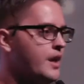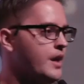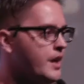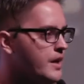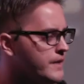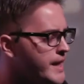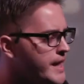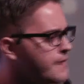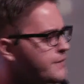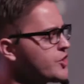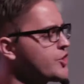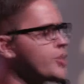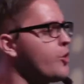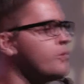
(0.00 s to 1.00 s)
They have
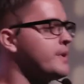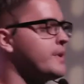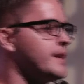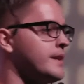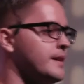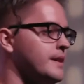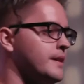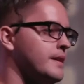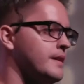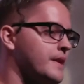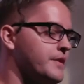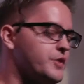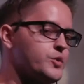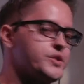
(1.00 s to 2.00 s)
shown me that
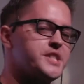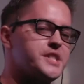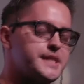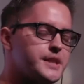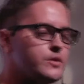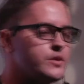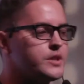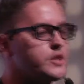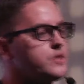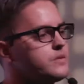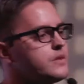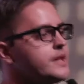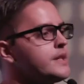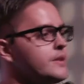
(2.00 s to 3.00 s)
there's still a good
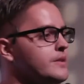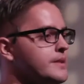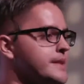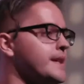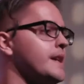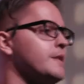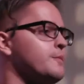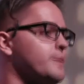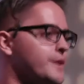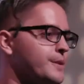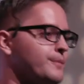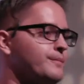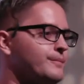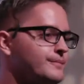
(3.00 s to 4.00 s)
leader inside of
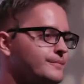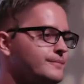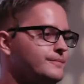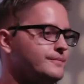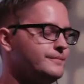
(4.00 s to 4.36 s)
me.